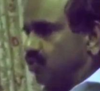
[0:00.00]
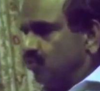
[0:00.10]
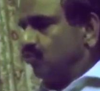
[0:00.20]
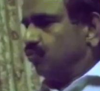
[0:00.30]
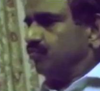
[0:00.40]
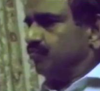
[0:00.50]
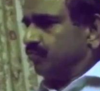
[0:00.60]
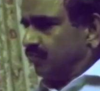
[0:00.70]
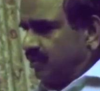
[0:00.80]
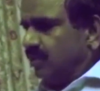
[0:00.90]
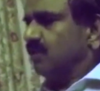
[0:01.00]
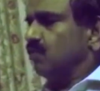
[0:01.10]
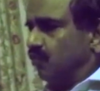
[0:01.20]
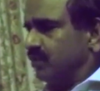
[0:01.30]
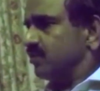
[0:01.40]
about you,
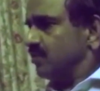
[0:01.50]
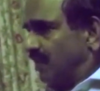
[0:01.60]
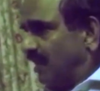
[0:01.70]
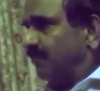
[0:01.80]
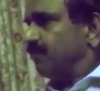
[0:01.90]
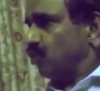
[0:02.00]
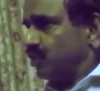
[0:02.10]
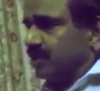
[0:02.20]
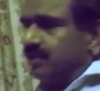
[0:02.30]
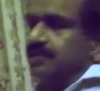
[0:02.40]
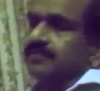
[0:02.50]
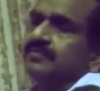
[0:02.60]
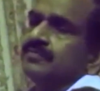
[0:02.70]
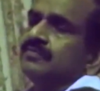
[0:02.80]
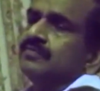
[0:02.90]
that which I am
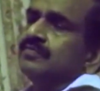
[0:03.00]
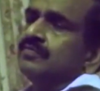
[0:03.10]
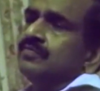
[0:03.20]
projecting.